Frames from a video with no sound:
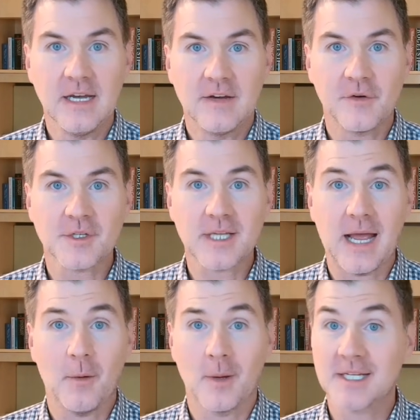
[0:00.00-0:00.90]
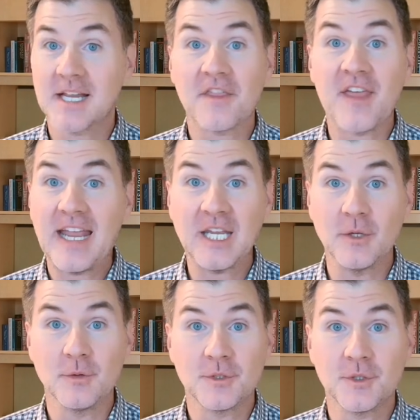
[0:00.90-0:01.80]
First, I want to say thank
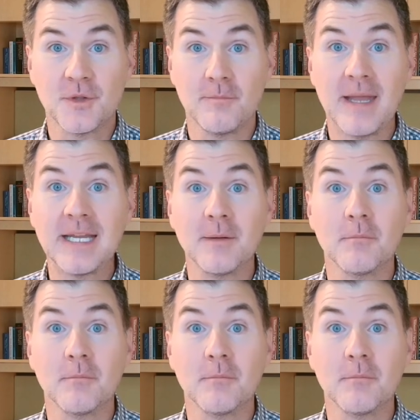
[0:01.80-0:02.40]
you to the many,